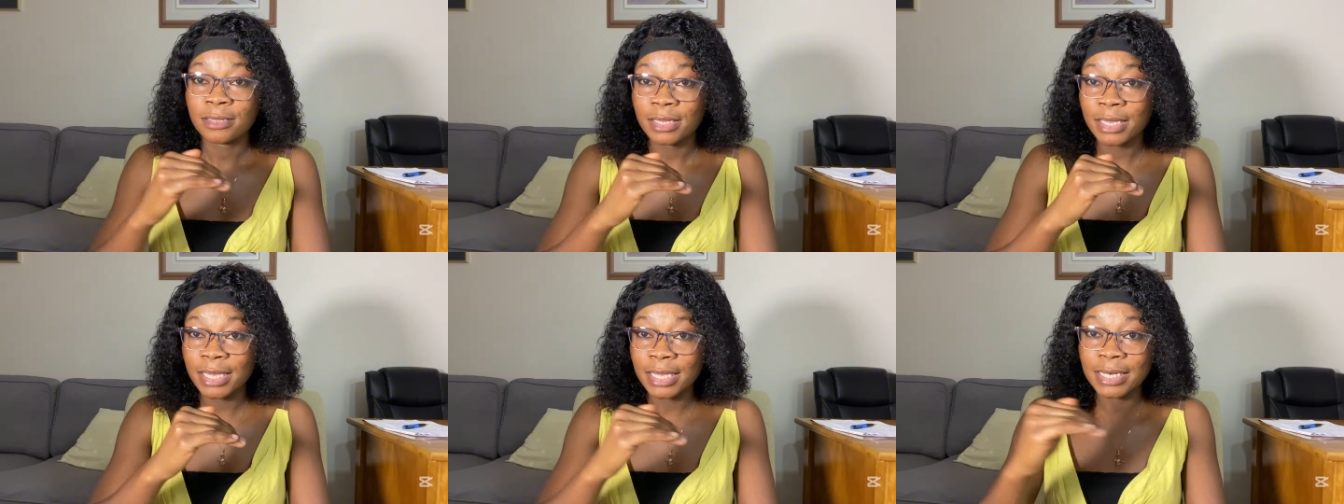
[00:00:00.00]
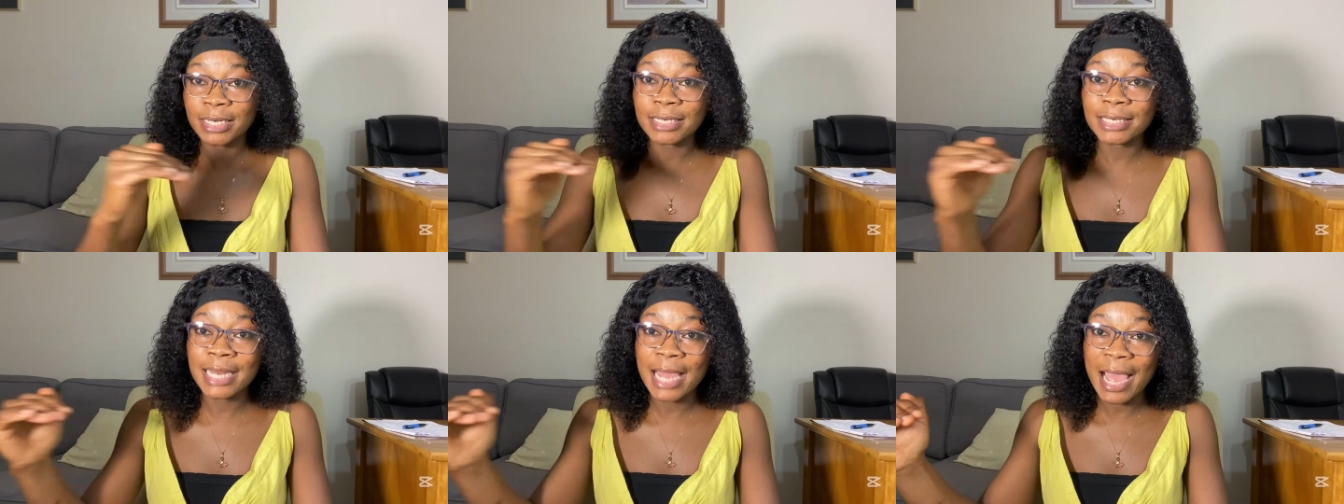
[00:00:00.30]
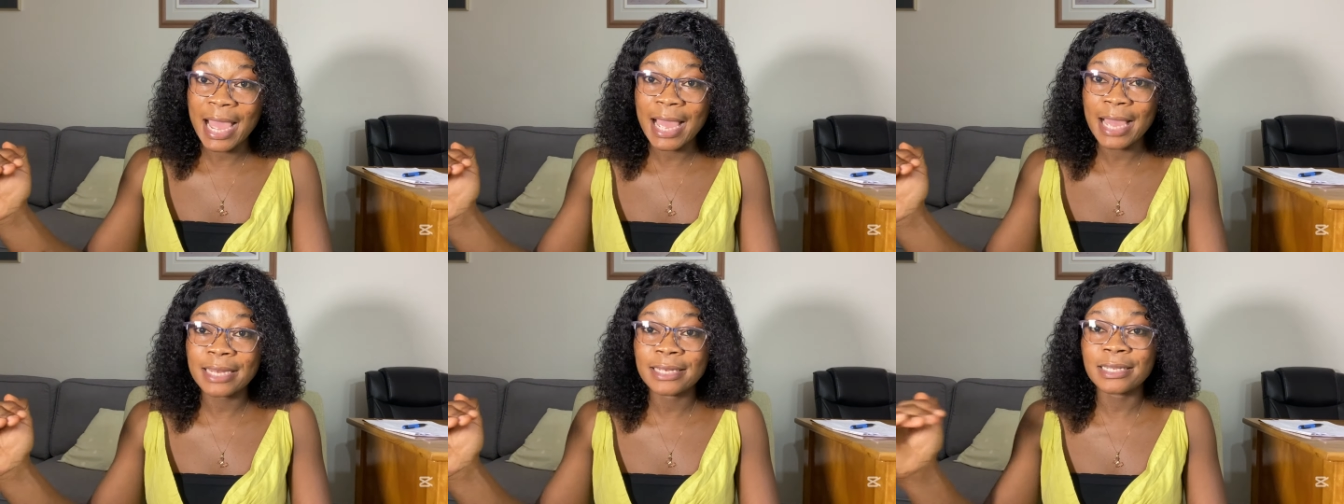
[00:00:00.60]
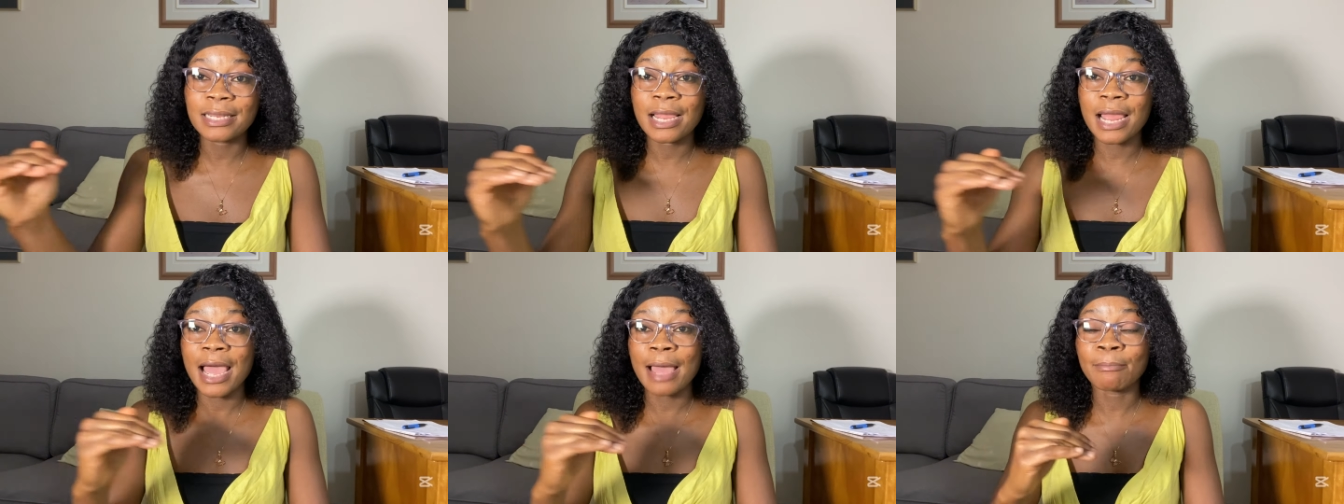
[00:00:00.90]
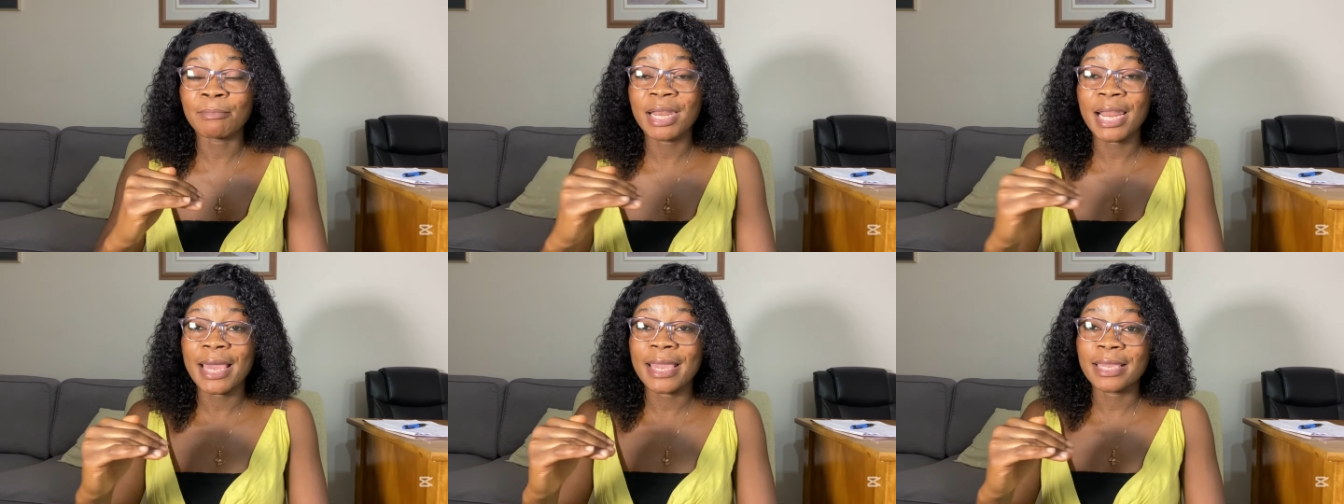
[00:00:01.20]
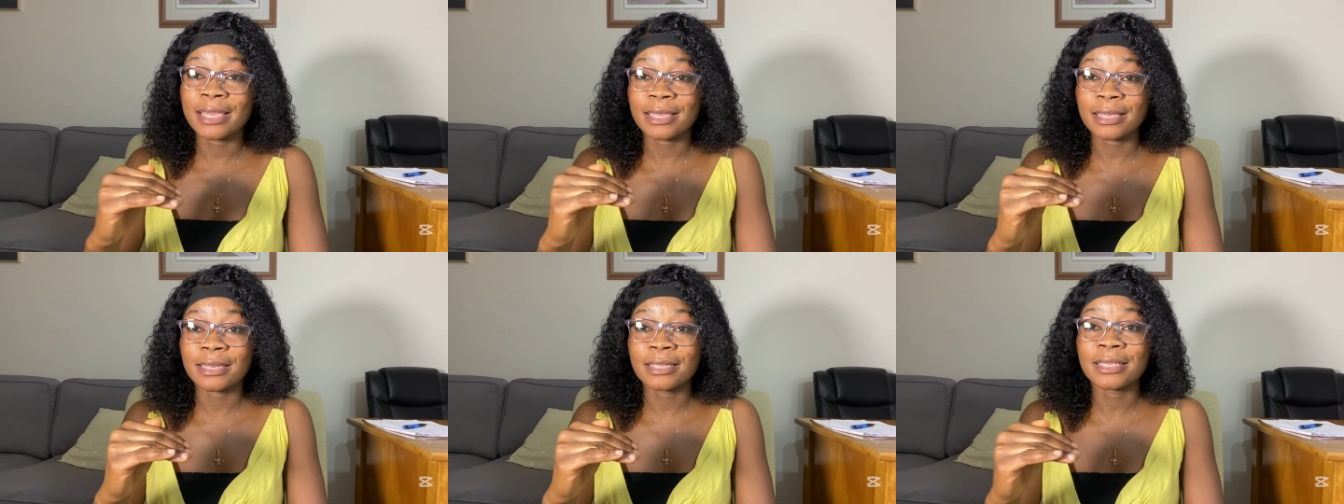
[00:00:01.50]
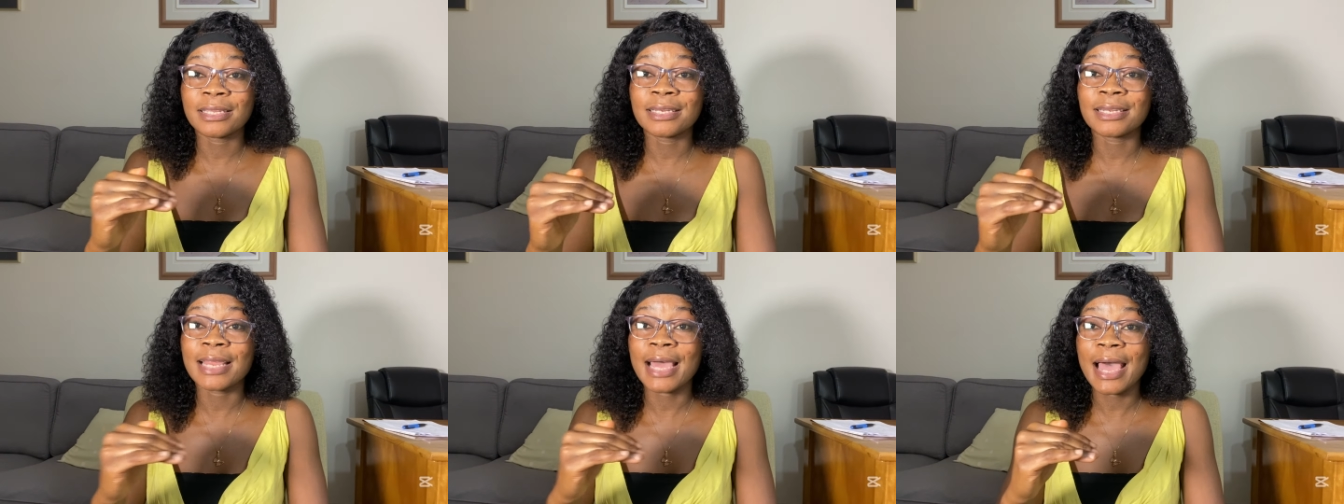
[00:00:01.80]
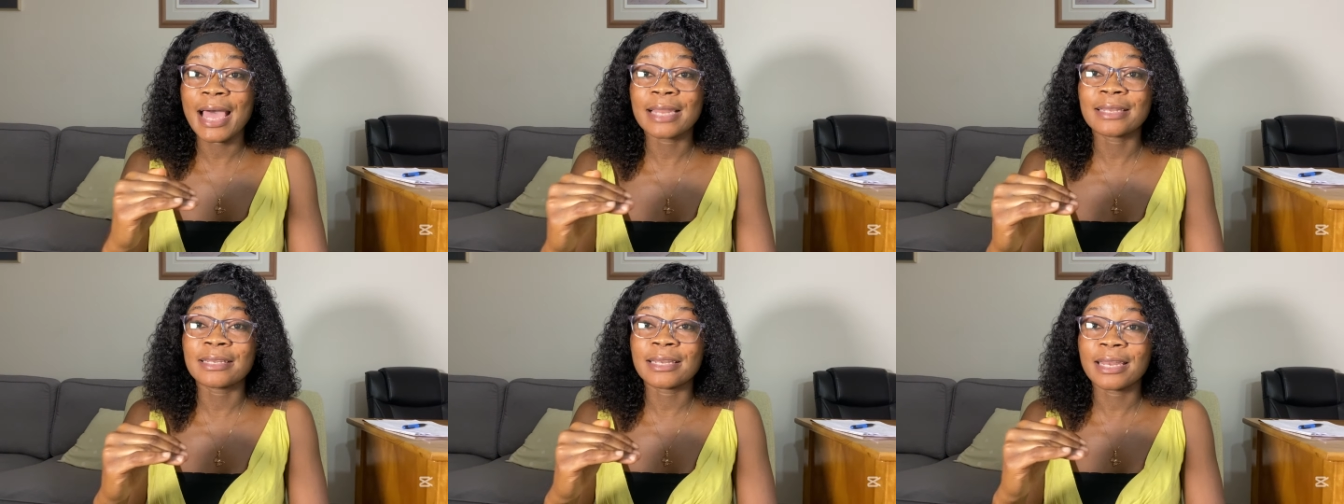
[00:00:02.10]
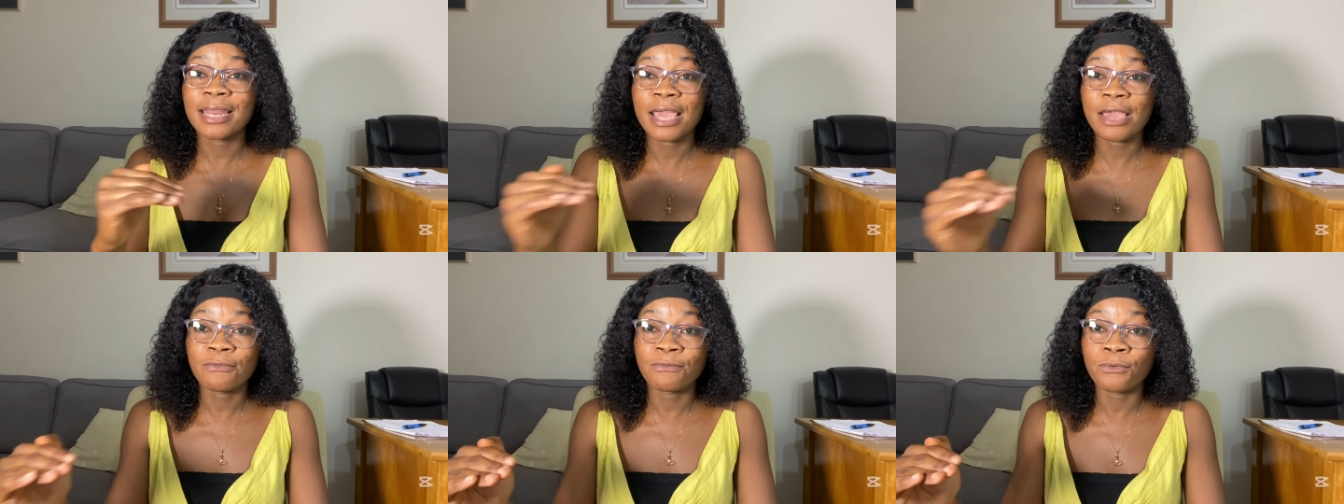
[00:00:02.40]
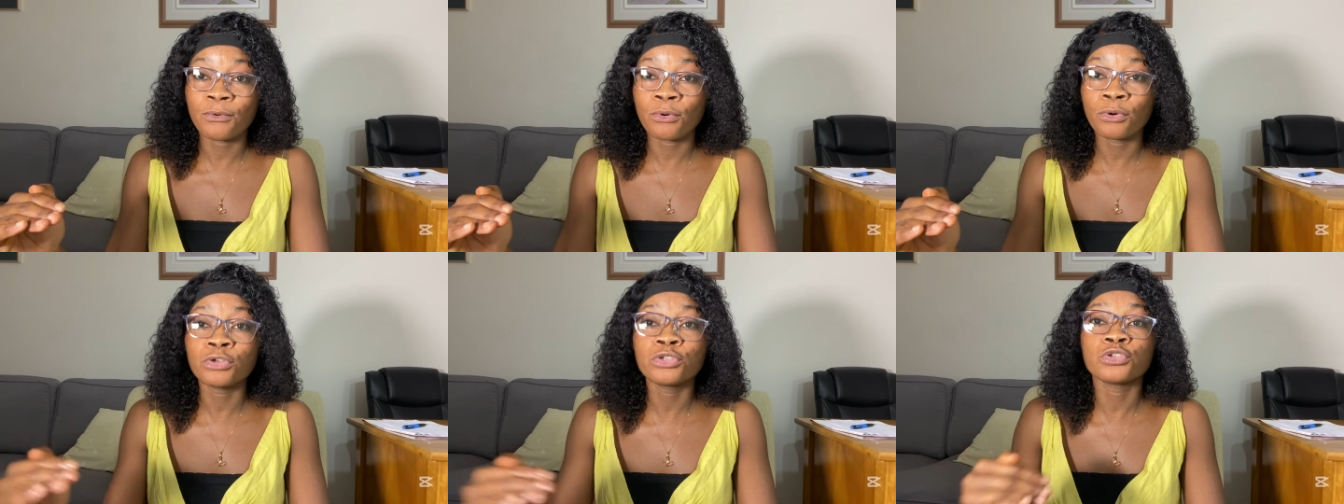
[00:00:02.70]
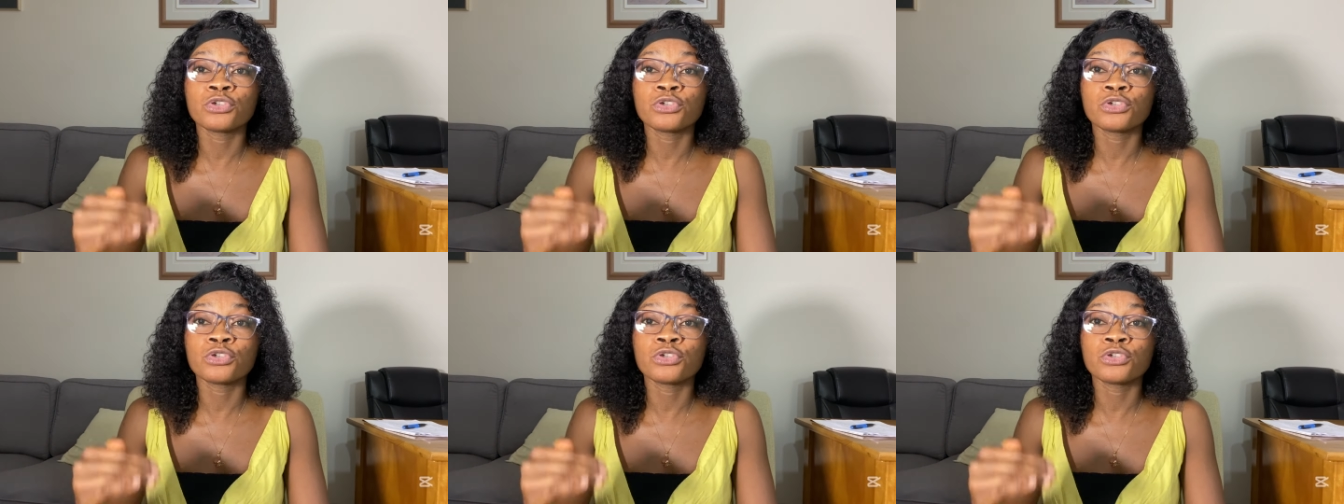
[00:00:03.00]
in that like in that level,